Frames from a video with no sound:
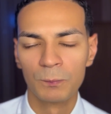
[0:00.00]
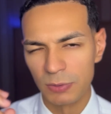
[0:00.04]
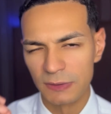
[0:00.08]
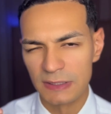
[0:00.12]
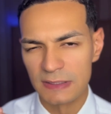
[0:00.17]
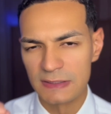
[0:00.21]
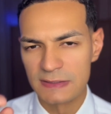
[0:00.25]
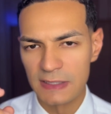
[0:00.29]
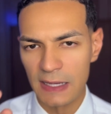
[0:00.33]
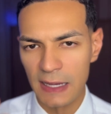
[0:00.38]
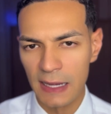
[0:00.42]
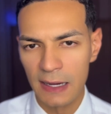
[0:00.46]
but
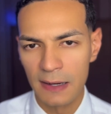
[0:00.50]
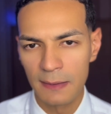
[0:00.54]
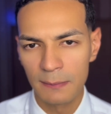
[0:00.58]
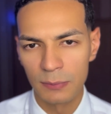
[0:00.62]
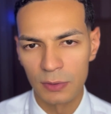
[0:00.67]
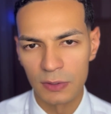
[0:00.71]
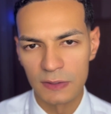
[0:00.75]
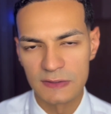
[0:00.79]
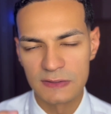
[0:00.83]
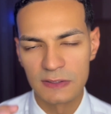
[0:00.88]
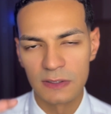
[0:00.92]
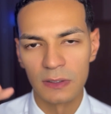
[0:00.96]
this
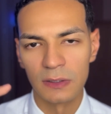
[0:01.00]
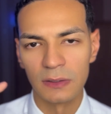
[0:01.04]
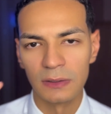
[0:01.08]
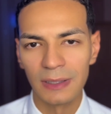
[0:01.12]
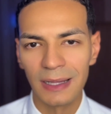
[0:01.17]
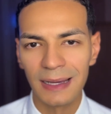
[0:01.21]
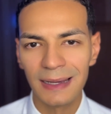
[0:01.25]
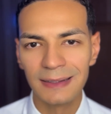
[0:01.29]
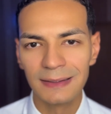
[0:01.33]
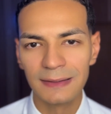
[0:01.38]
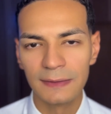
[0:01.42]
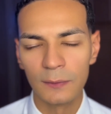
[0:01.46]
amber is
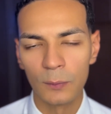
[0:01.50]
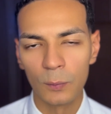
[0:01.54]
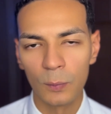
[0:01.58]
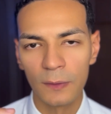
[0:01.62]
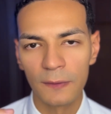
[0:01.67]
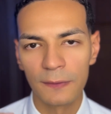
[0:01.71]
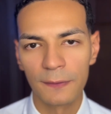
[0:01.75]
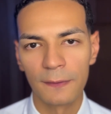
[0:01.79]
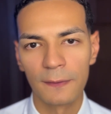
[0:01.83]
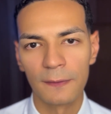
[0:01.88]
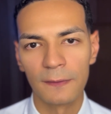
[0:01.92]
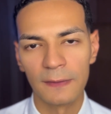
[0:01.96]
colliding
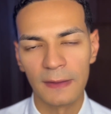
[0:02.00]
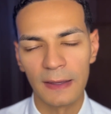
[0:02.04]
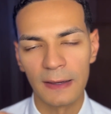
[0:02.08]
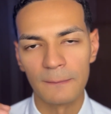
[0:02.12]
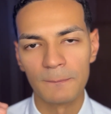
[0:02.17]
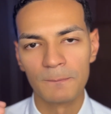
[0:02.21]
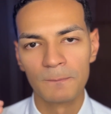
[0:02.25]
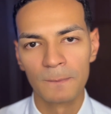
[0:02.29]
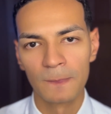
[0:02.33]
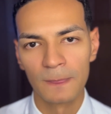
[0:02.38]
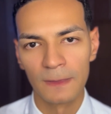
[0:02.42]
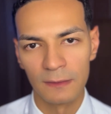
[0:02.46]
with
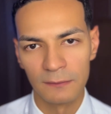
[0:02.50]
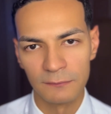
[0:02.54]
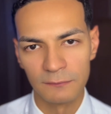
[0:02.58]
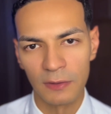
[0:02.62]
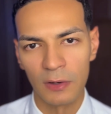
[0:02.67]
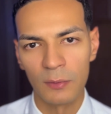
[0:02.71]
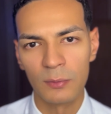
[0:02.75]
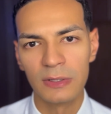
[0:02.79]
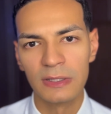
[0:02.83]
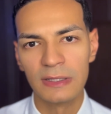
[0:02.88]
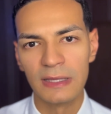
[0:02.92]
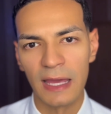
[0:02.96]
that
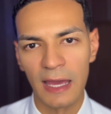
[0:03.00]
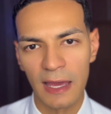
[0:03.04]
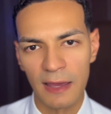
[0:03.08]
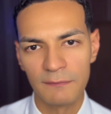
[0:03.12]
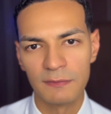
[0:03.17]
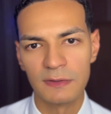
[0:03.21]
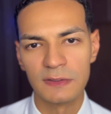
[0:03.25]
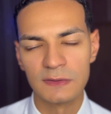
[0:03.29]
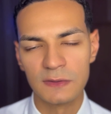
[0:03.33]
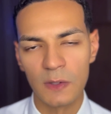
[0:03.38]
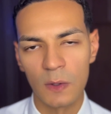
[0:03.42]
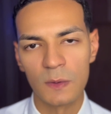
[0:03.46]
very
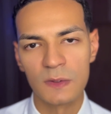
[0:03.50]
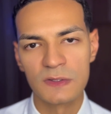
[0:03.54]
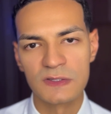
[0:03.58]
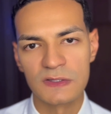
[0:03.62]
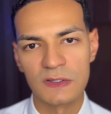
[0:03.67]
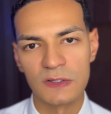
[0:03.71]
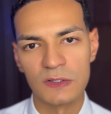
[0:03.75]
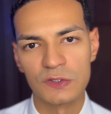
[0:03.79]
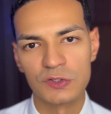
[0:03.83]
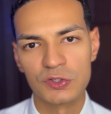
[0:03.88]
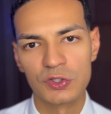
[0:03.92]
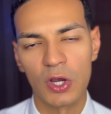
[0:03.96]
heavy
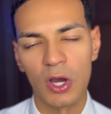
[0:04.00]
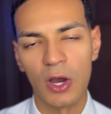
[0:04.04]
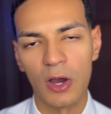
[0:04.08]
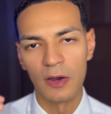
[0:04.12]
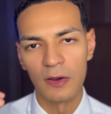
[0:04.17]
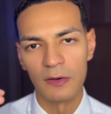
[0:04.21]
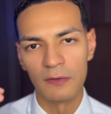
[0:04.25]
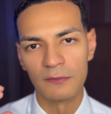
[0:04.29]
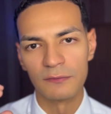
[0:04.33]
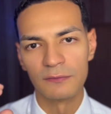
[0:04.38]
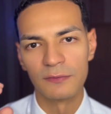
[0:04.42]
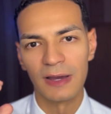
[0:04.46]
dosage
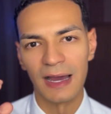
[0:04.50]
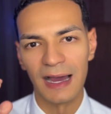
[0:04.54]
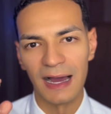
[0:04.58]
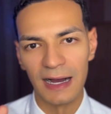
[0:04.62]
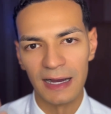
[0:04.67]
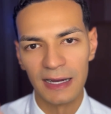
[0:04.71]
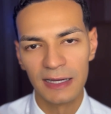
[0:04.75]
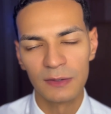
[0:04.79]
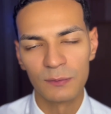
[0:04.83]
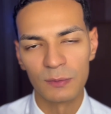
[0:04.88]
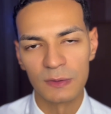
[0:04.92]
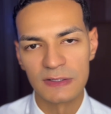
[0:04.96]
of
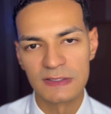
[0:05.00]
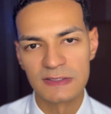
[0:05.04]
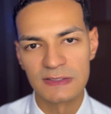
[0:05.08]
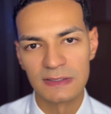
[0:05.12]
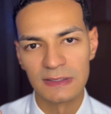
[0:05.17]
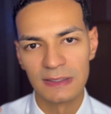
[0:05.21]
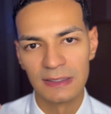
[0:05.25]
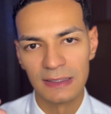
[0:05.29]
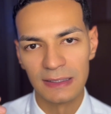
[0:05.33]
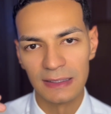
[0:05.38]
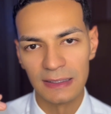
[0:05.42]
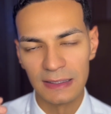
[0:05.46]
iris
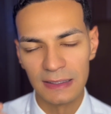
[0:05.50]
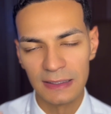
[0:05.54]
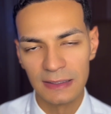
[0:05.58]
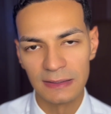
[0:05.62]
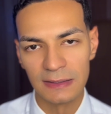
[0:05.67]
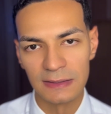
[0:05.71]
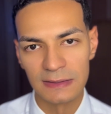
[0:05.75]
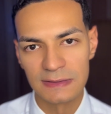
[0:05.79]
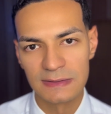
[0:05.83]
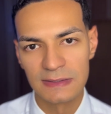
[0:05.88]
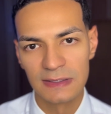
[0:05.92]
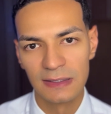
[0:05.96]
in
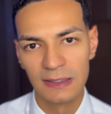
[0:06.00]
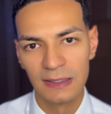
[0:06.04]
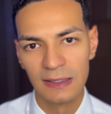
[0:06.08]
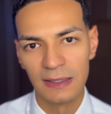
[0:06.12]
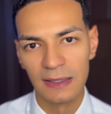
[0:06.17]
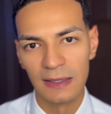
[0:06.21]
it.